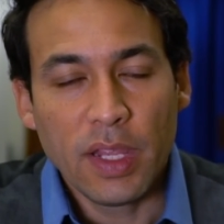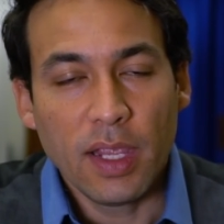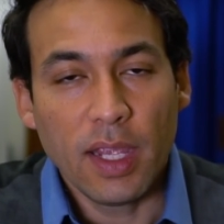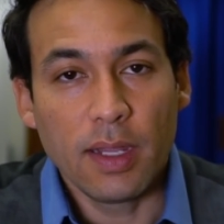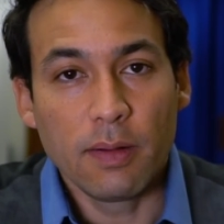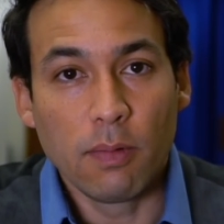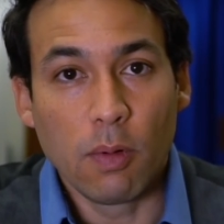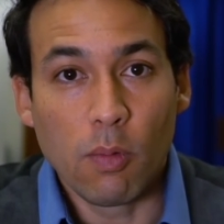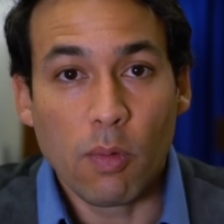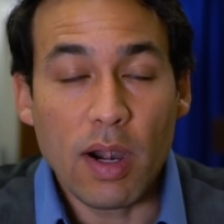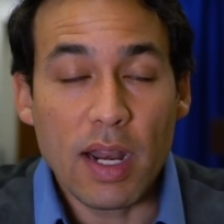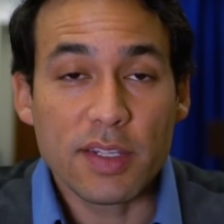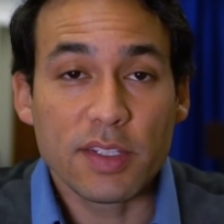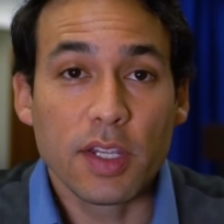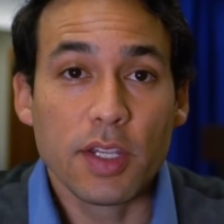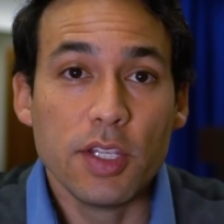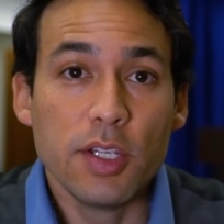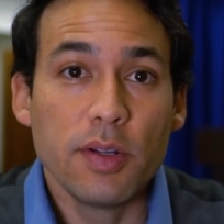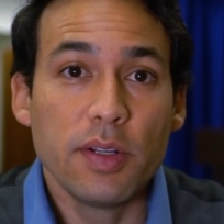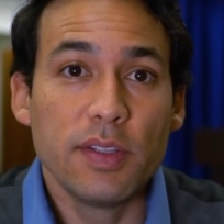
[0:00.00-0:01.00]
And what we're
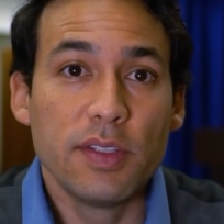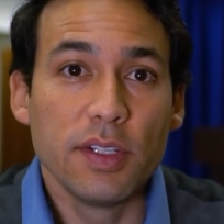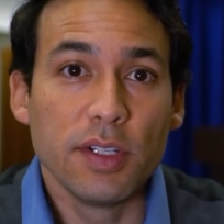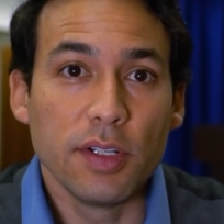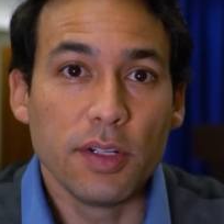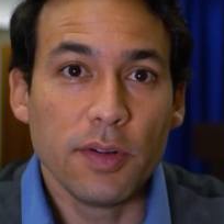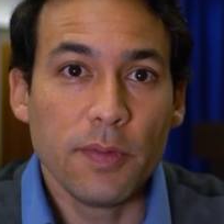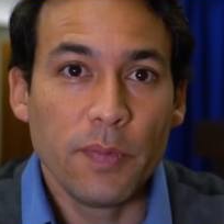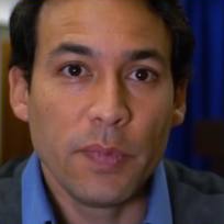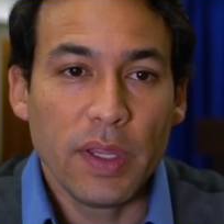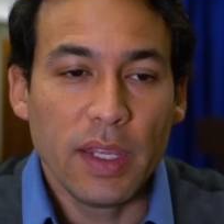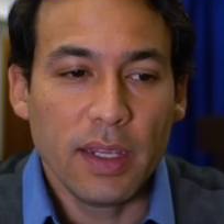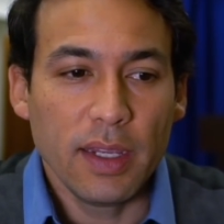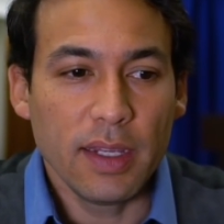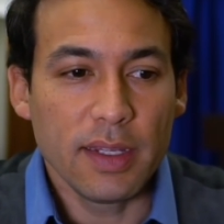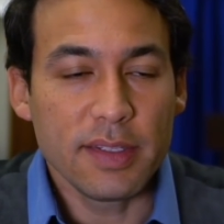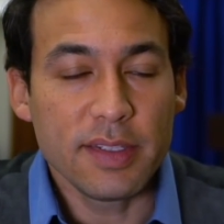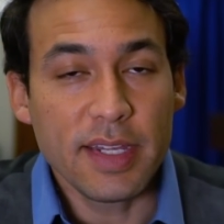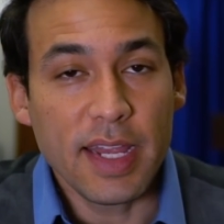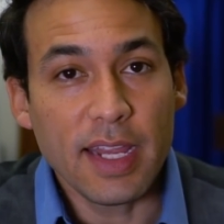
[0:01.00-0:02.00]
asking you to do
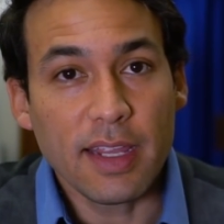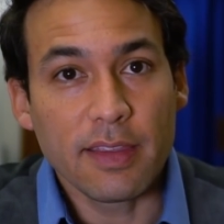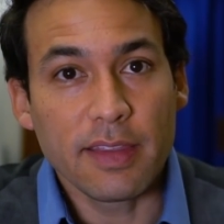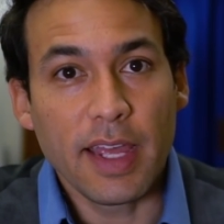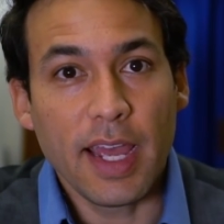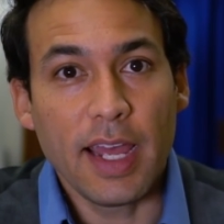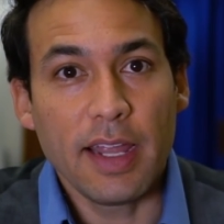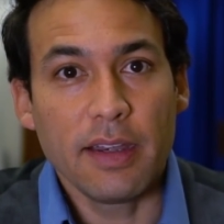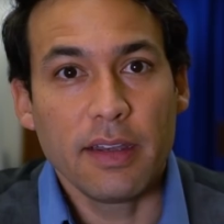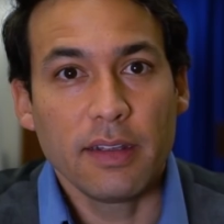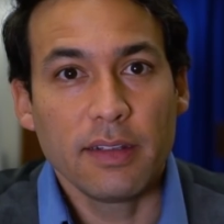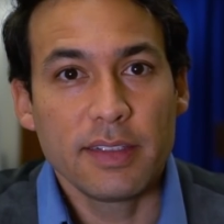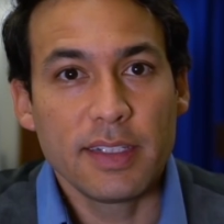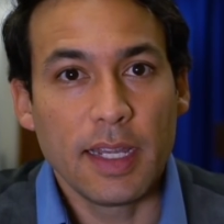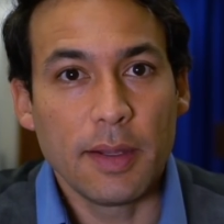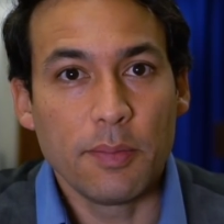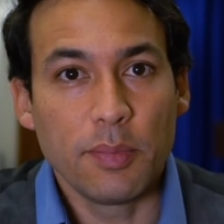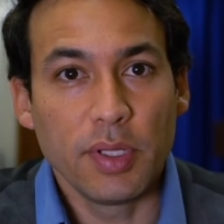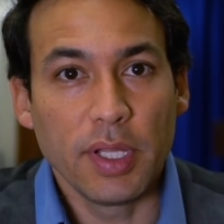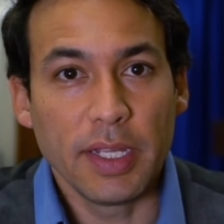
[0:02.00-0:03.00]
is take that
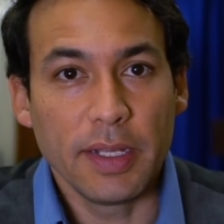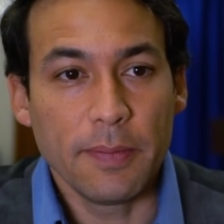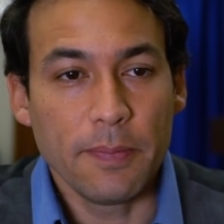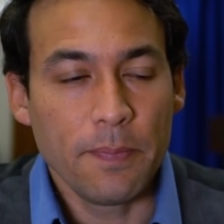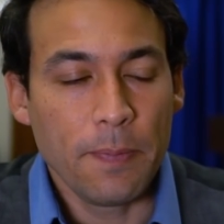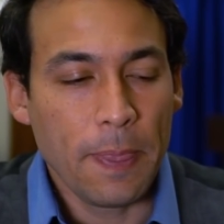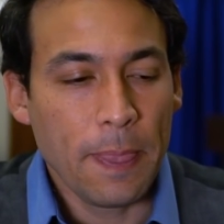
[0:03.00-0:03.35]
template,